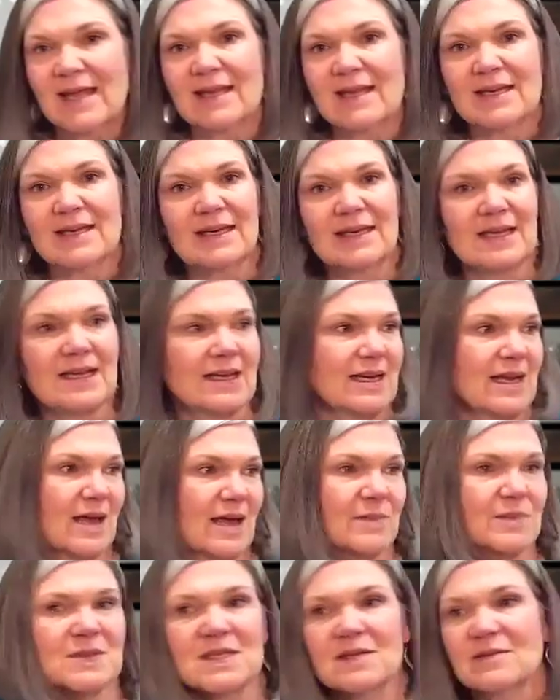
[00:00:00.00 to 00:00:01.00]
it
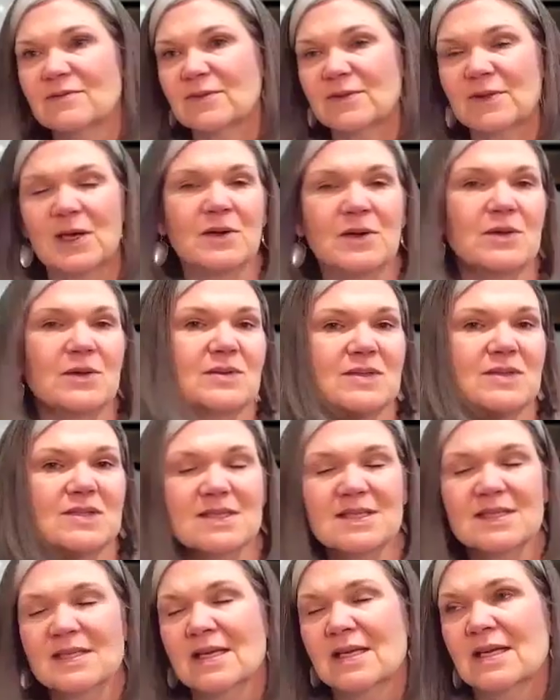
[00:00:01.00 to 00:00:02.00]
ebbs and
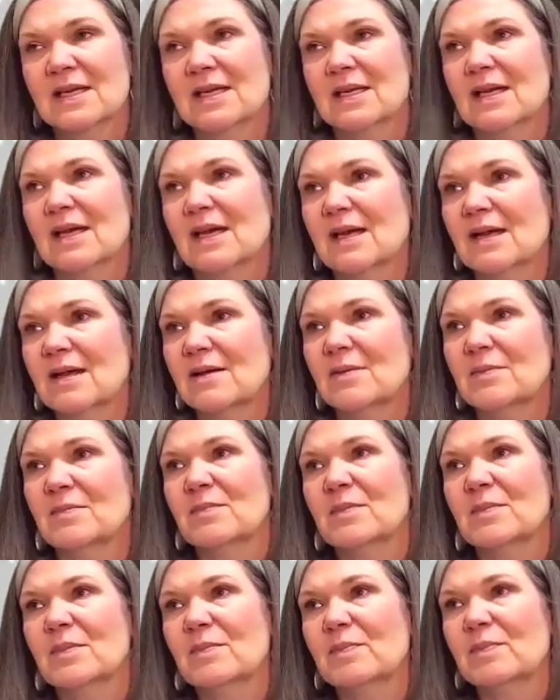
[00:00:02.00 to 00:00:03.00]
flows.
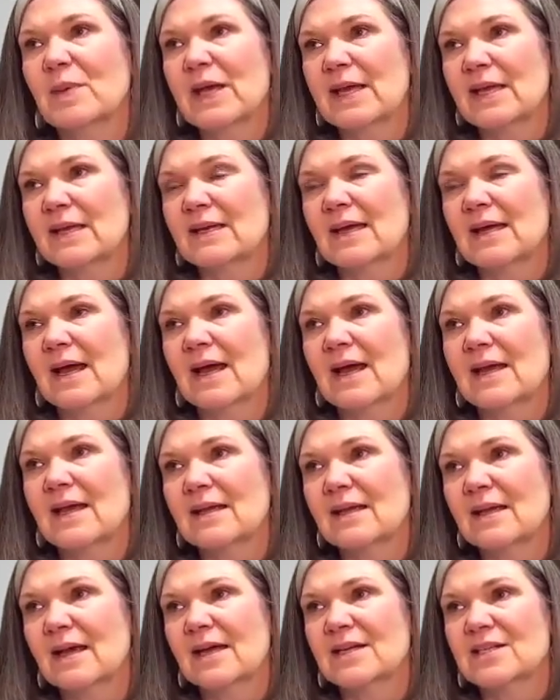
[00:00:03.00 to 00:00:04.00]
But
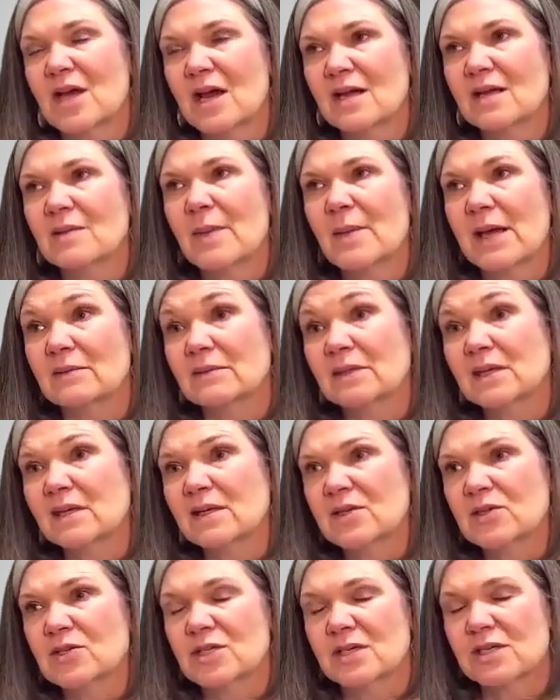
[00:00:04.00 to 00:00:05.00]
I talk about
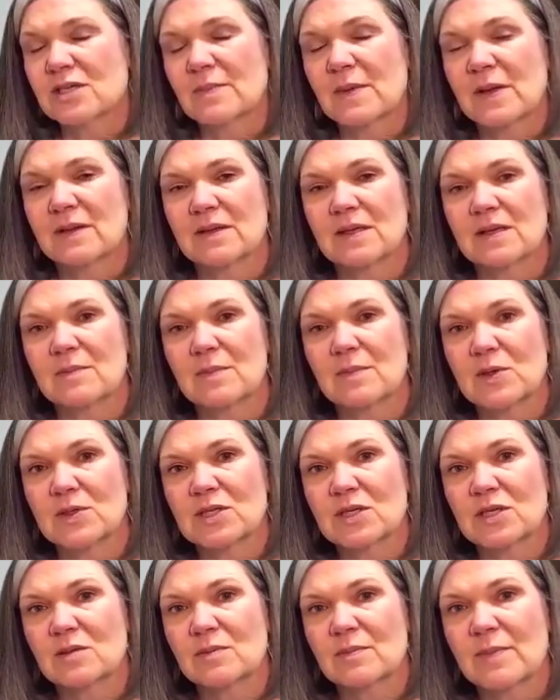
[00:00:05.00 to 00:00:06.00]
leadership on the
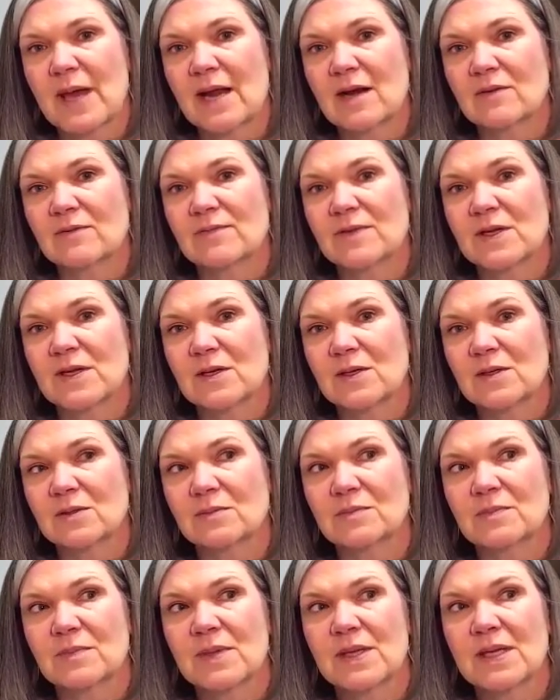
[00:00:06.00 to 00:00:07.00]
emotional
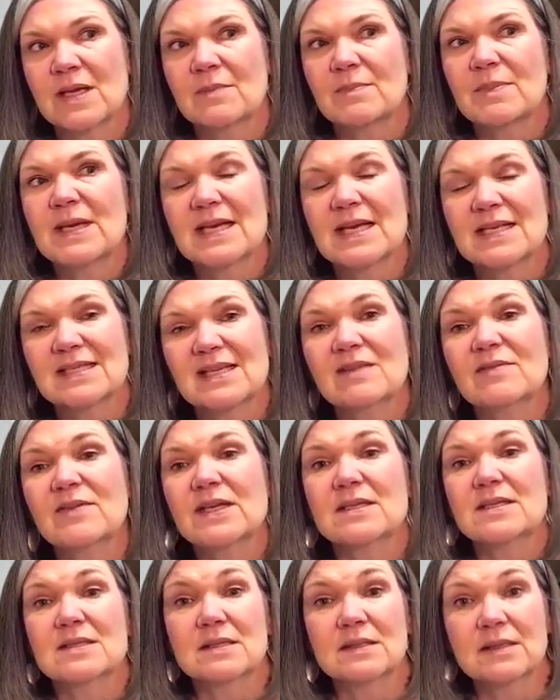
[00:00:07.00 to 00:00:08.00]
battlefield because
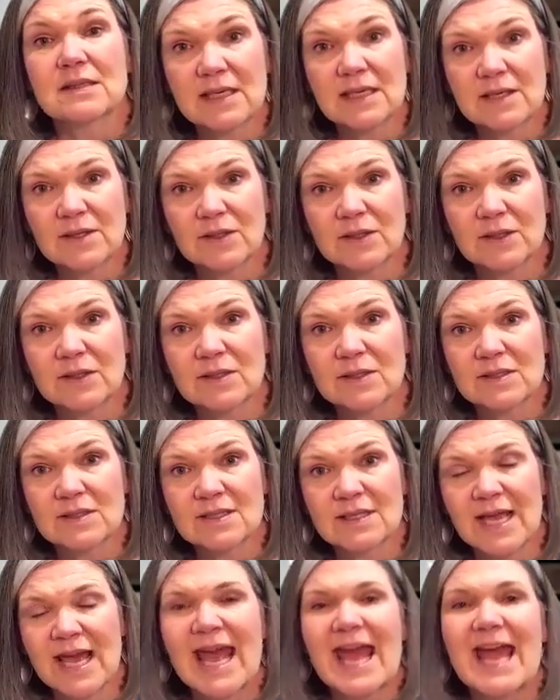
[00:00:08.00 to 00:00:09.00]
even as
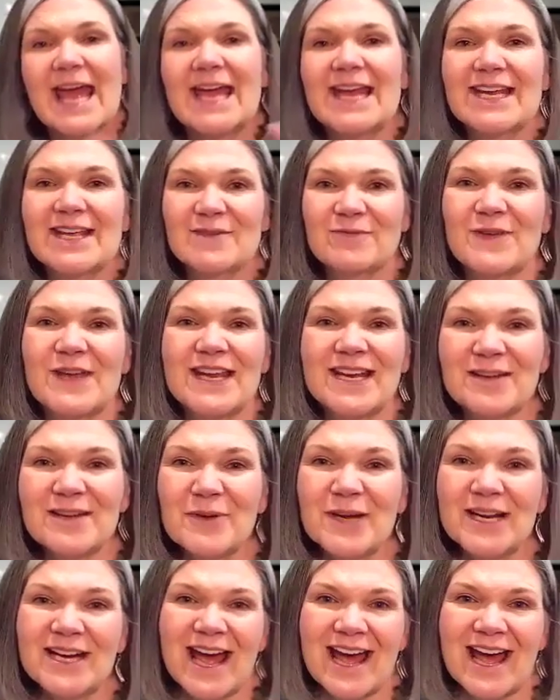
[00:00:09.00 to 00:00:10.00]
leaders, and if
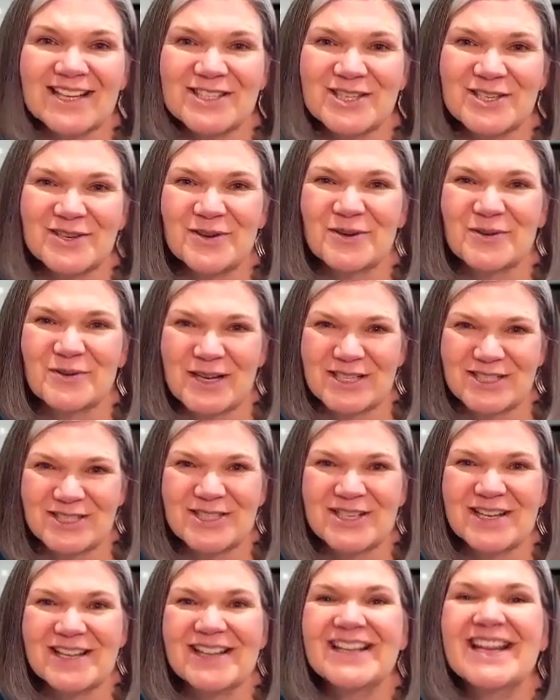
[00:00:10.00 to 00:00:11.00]
anyone asks you a
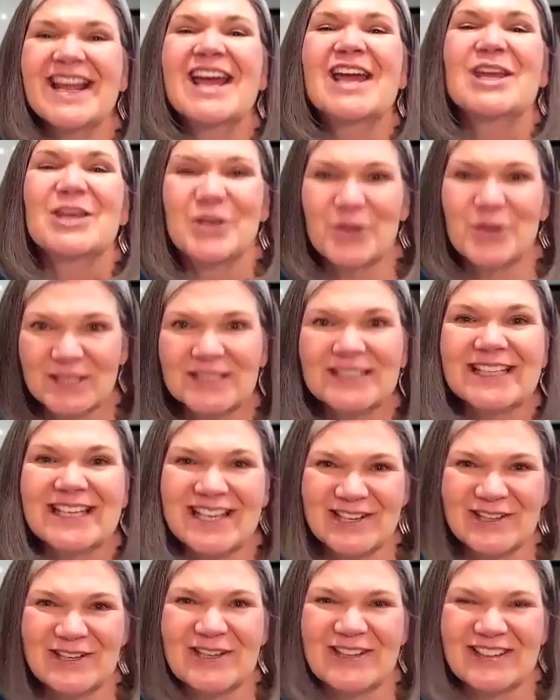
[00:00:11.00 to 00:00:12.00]
question, you're a
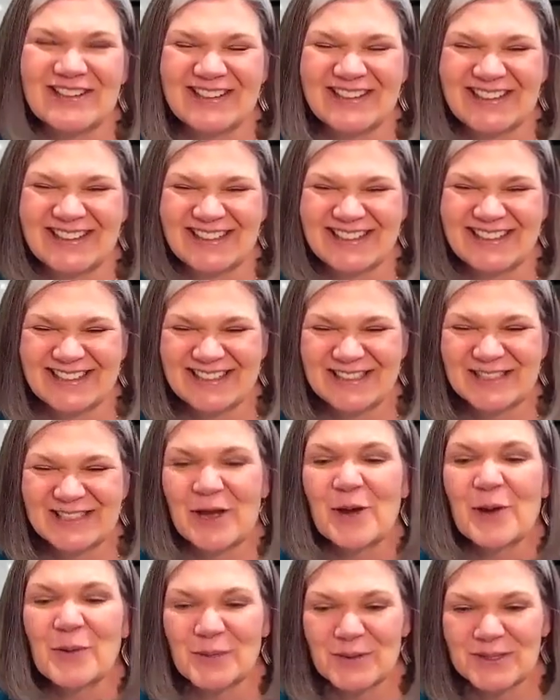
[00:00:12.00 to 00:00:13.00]
leader.
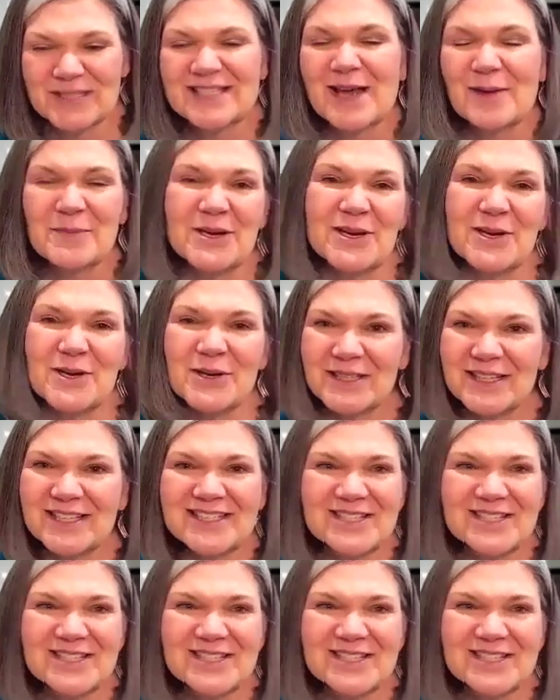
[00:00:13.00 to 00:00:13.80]
So some of your